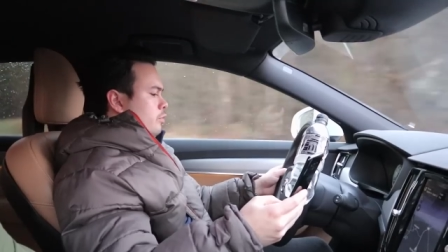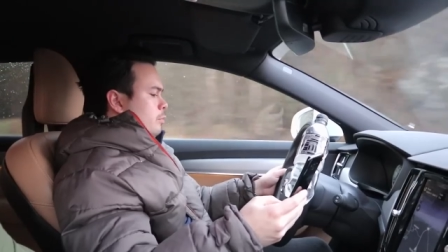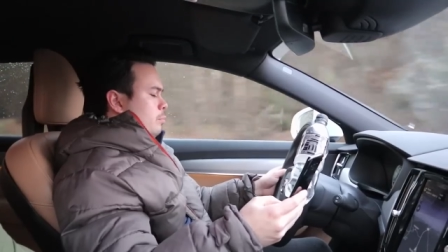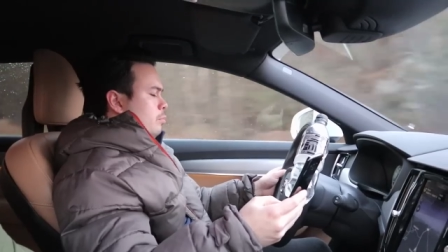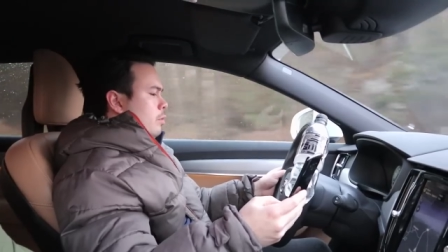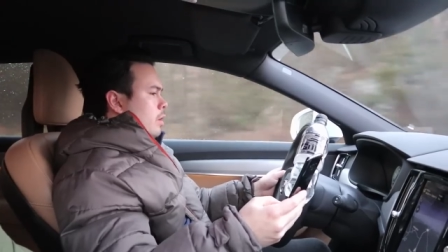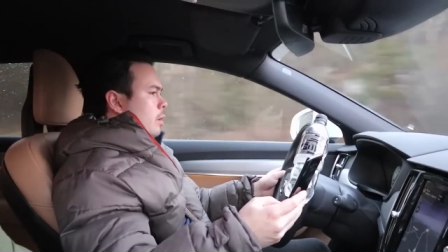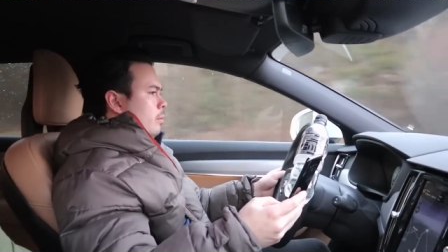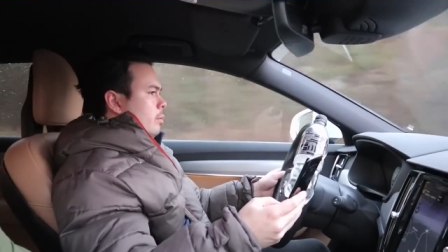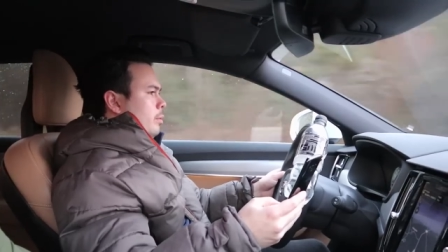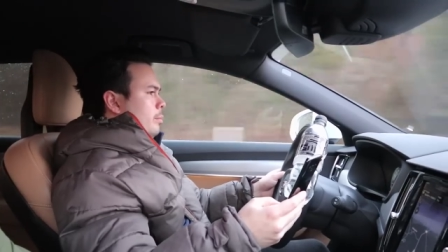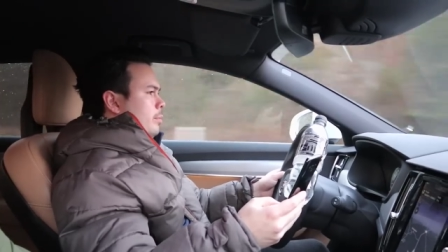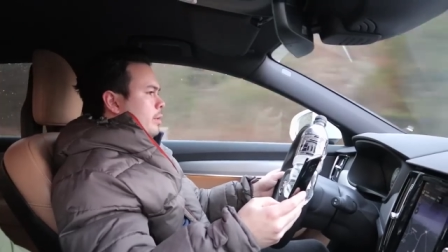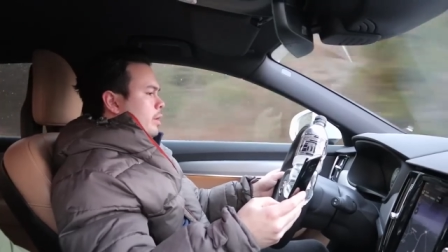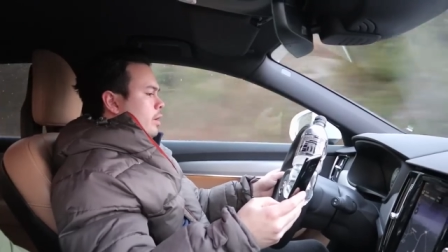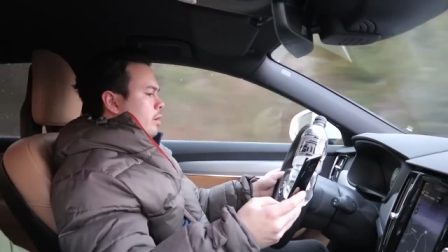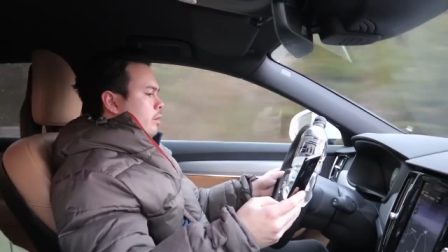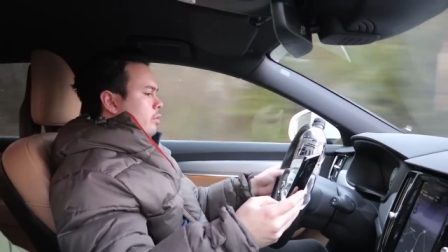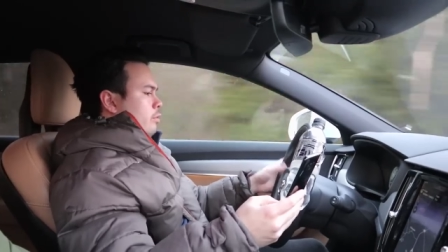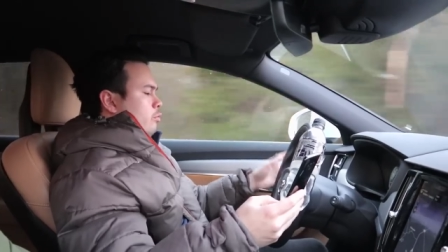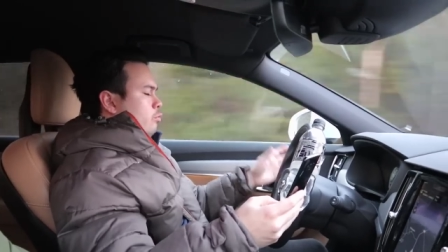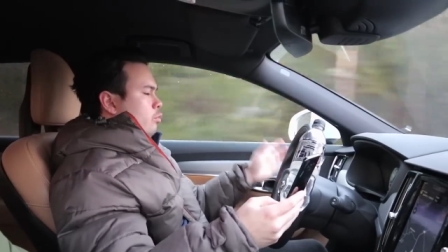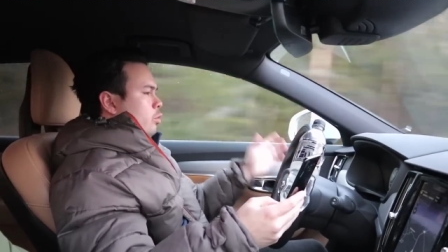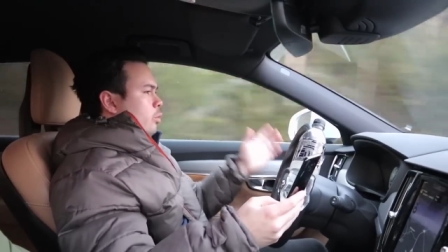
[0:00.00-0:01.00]
the problem
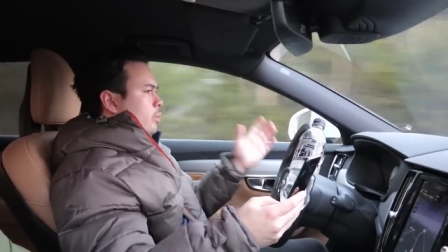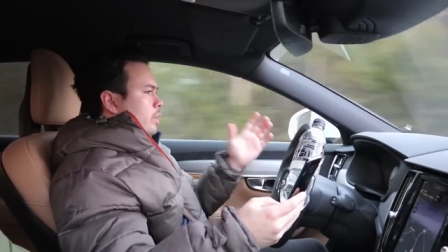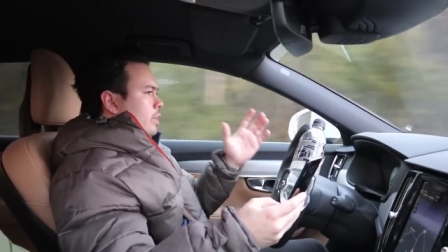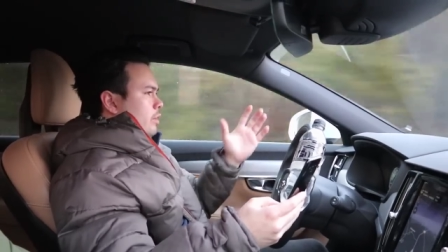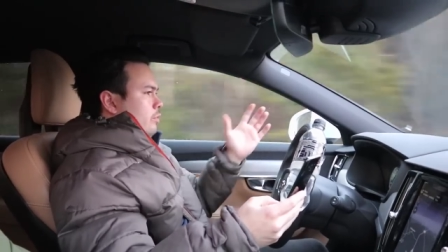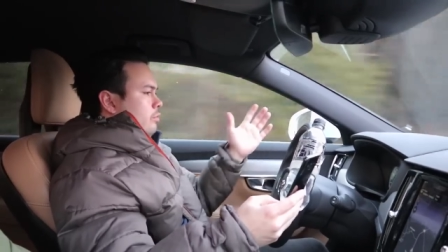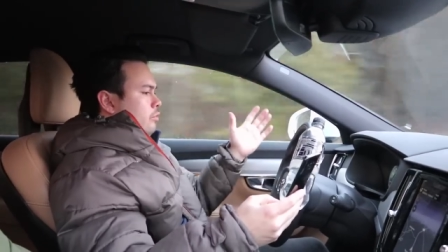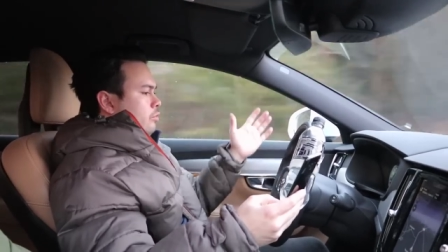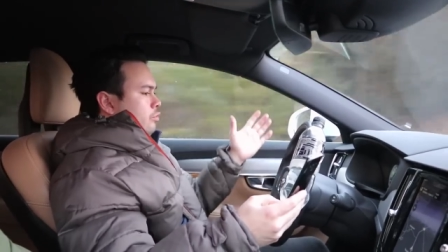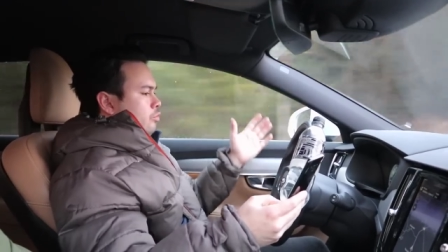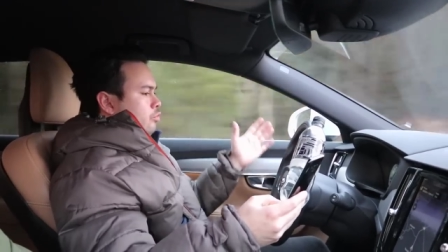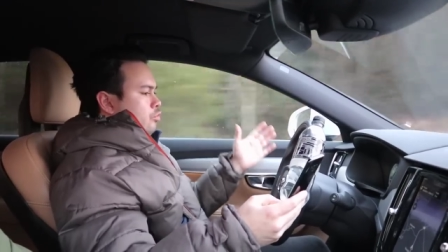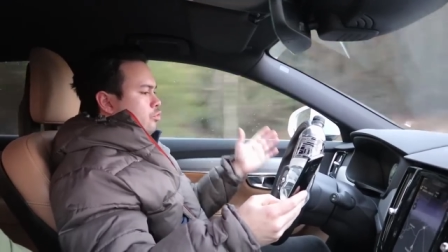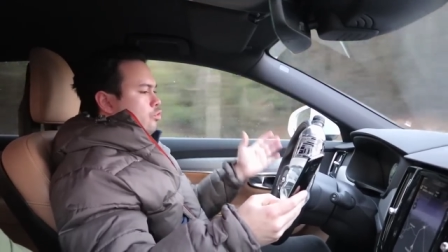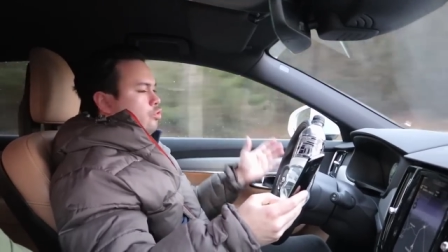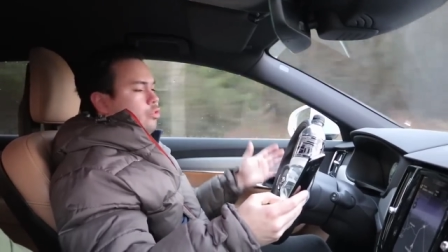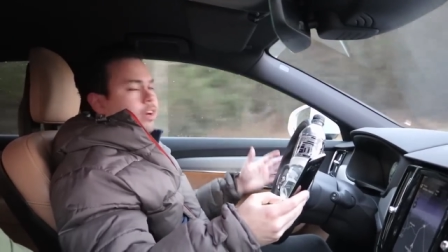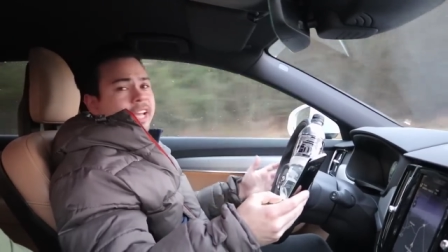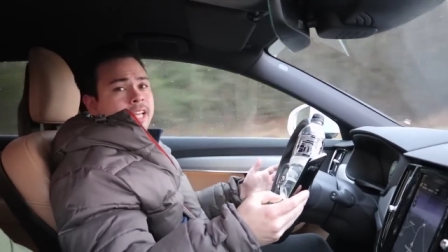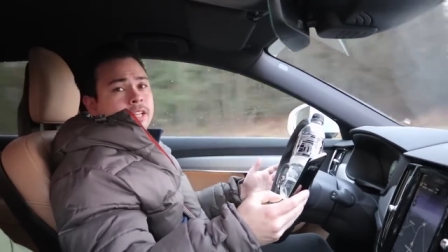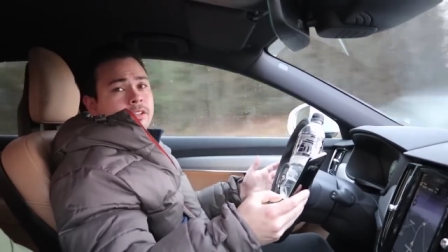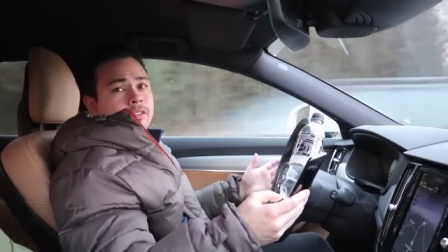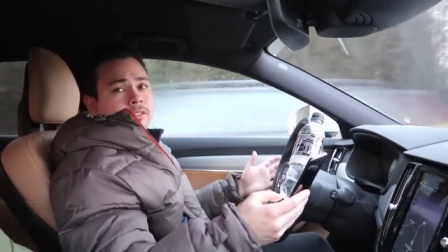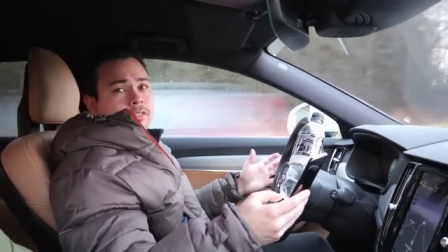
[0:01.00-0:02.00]
here, the road isn't
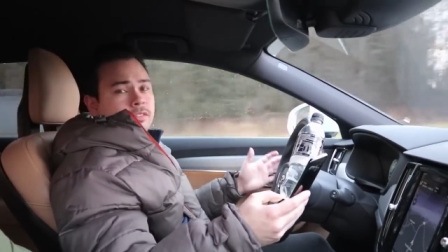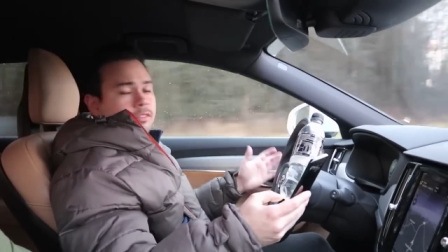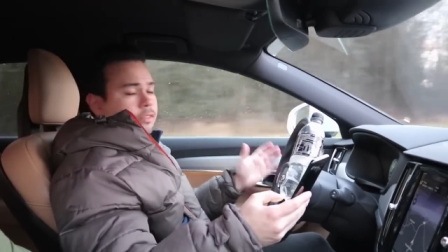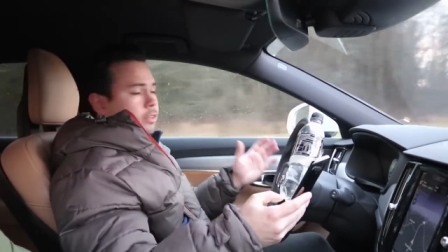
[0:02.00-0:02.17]
straight,